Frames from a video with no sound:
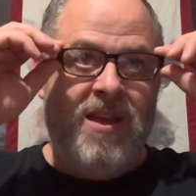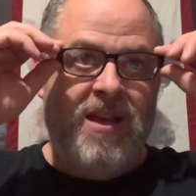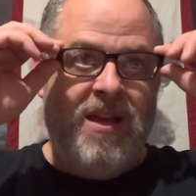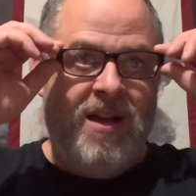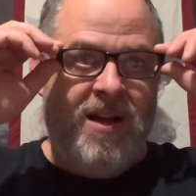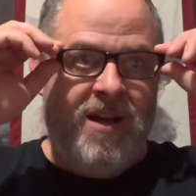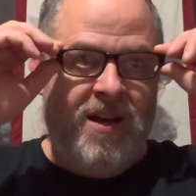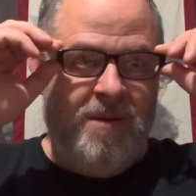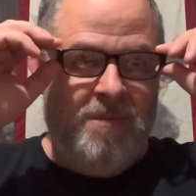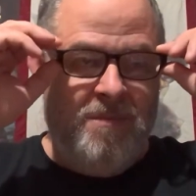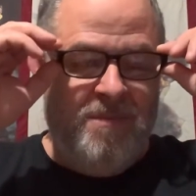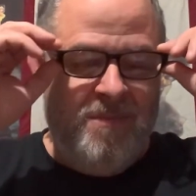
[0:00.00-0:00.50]

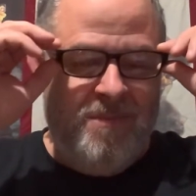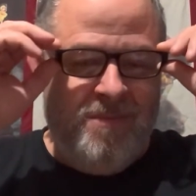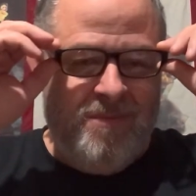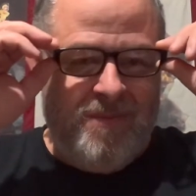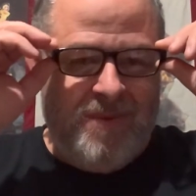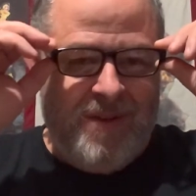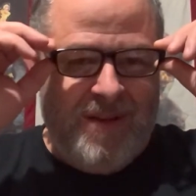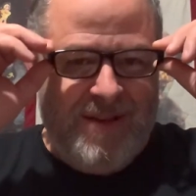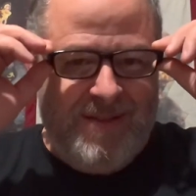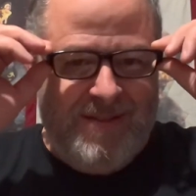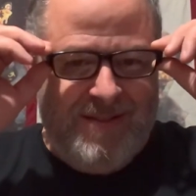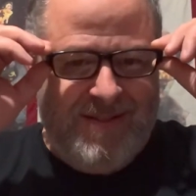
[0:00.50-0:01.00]

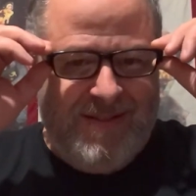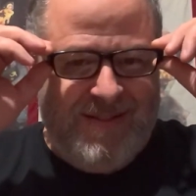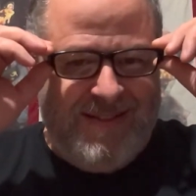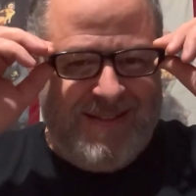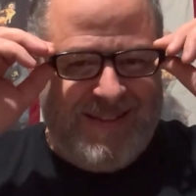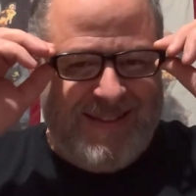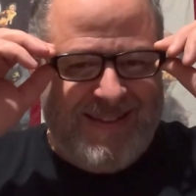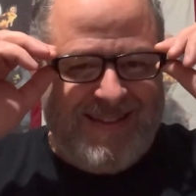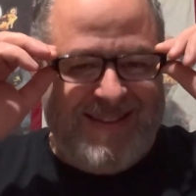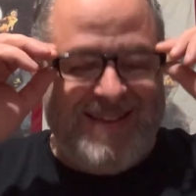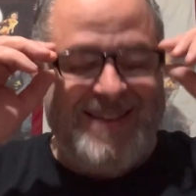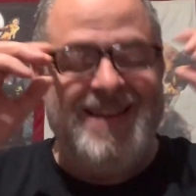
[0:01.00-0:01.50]

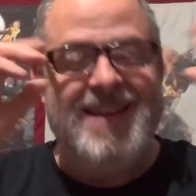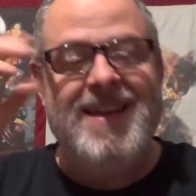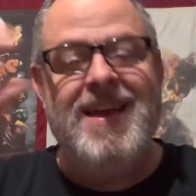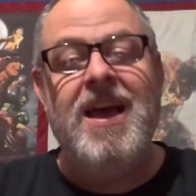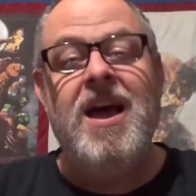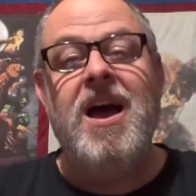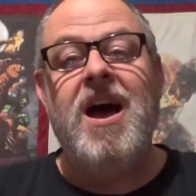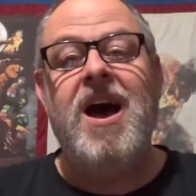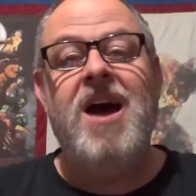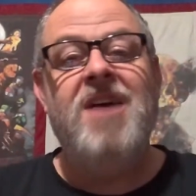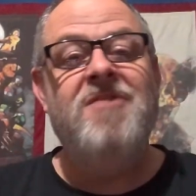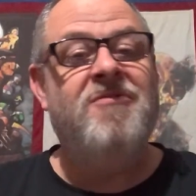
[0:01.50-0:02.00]
I
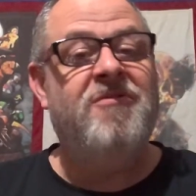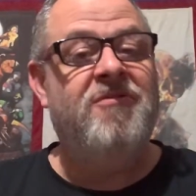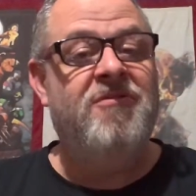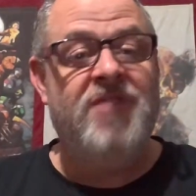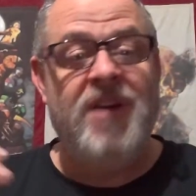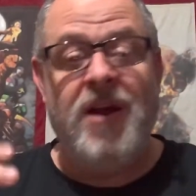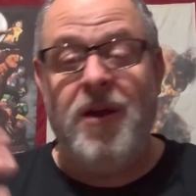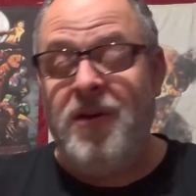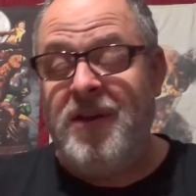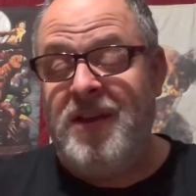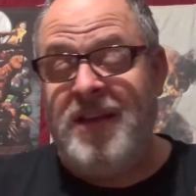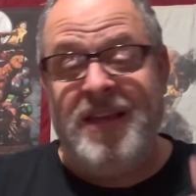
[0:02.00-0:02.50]

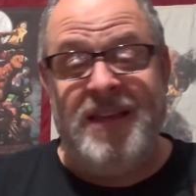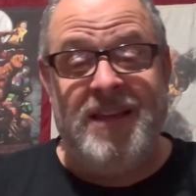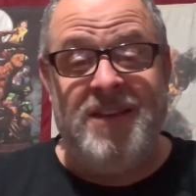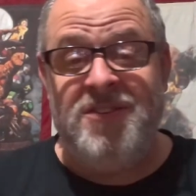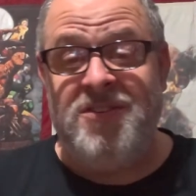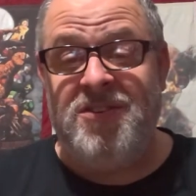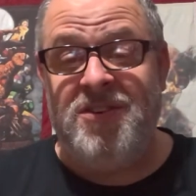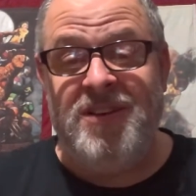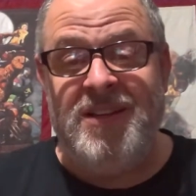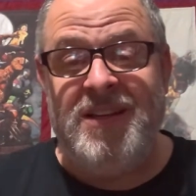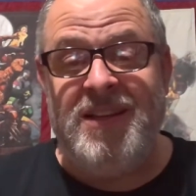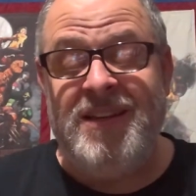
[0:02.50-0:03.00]
very
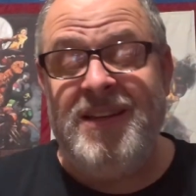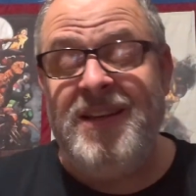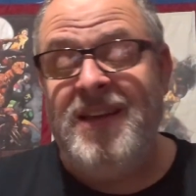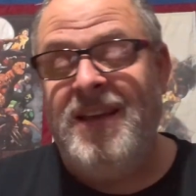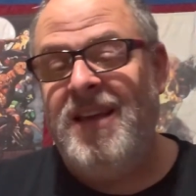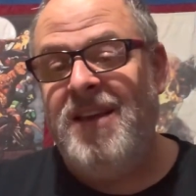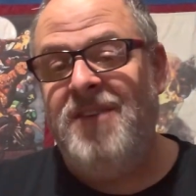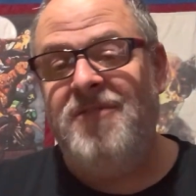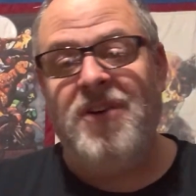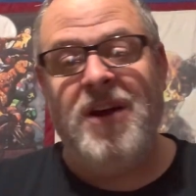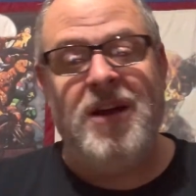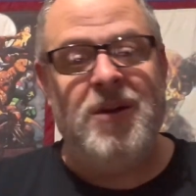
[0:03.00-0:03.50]
easily,
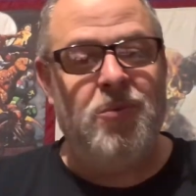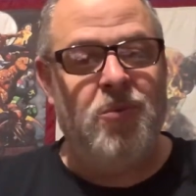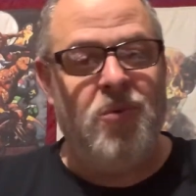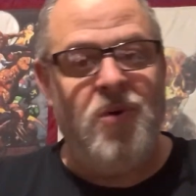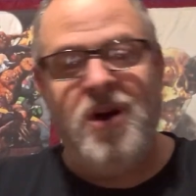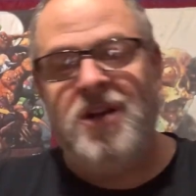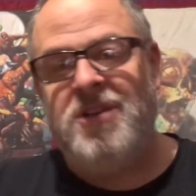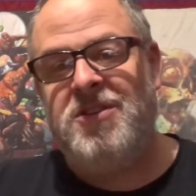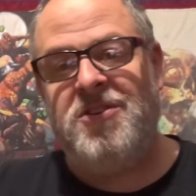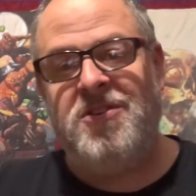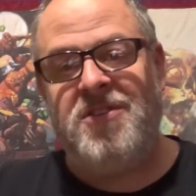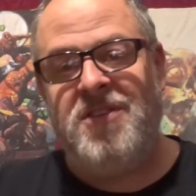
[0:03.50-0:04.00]
if I had
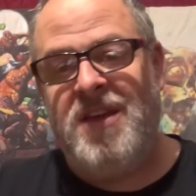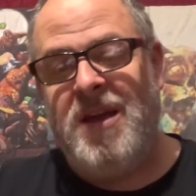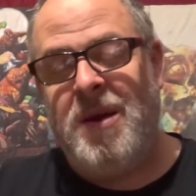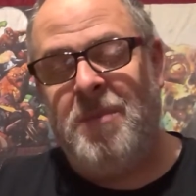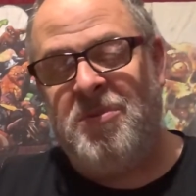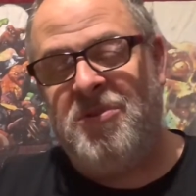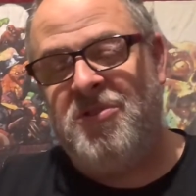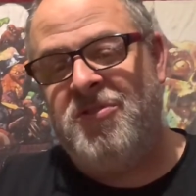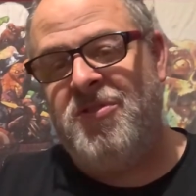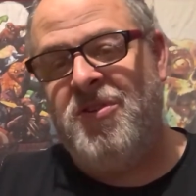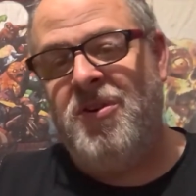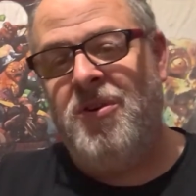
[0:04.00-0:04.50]
watched the
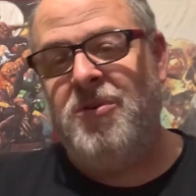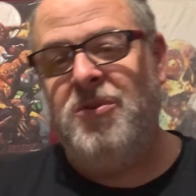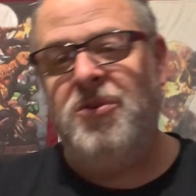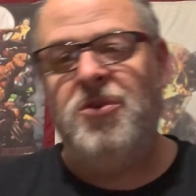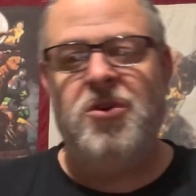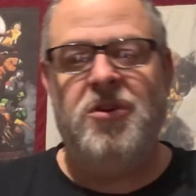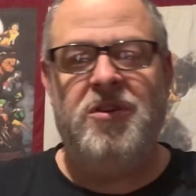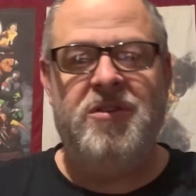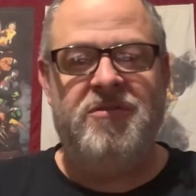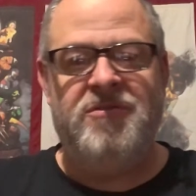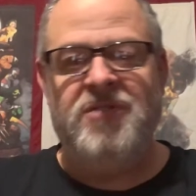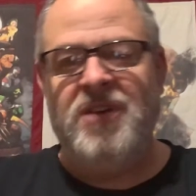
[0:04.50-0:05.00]
episode,
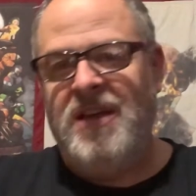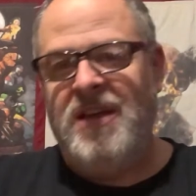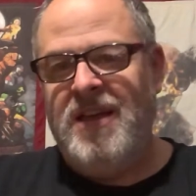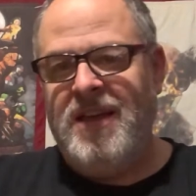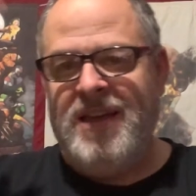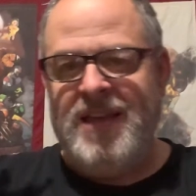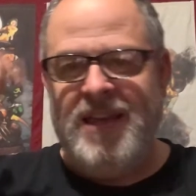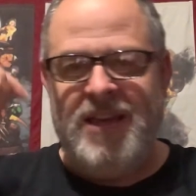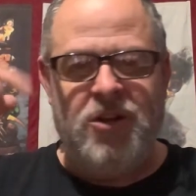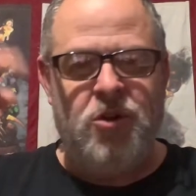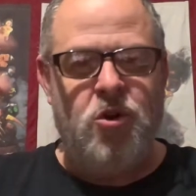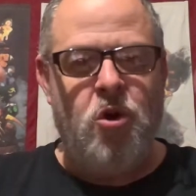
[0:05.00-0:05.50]
could have
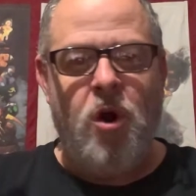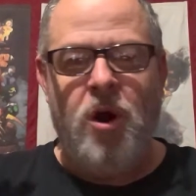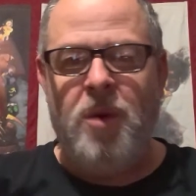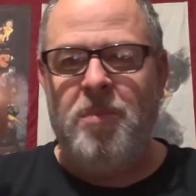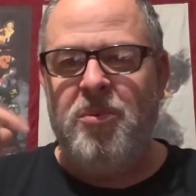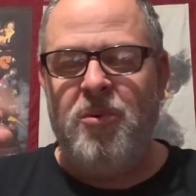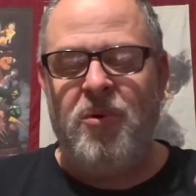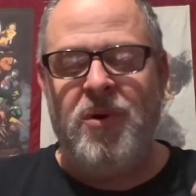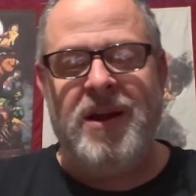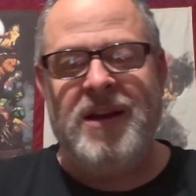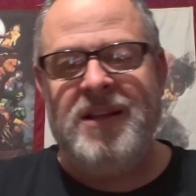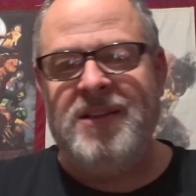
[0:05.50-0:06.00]

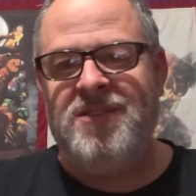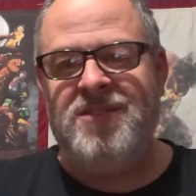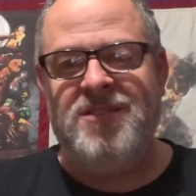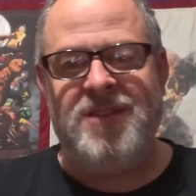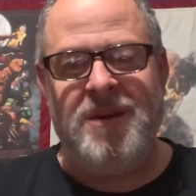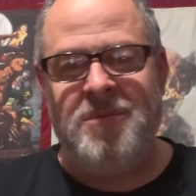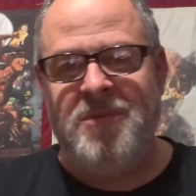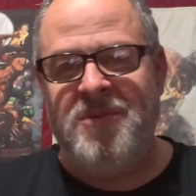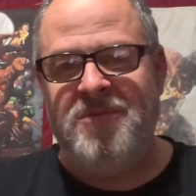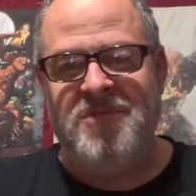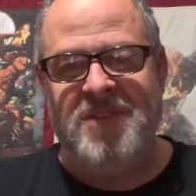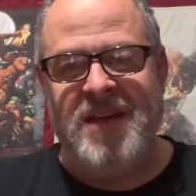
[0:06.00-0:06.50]
incorporated
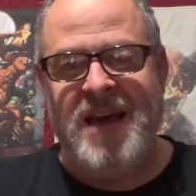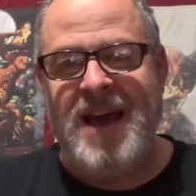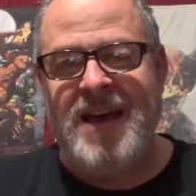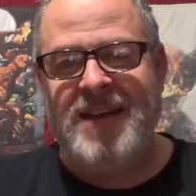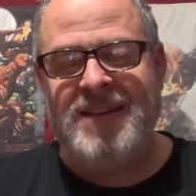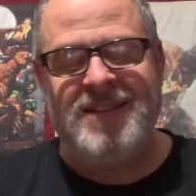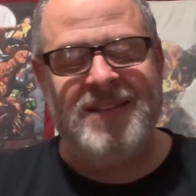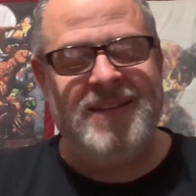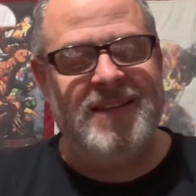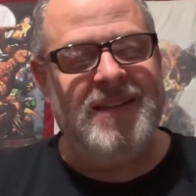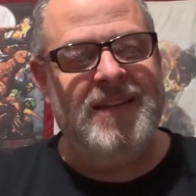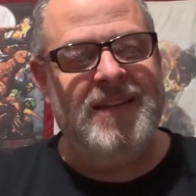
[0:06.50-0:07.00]
some of that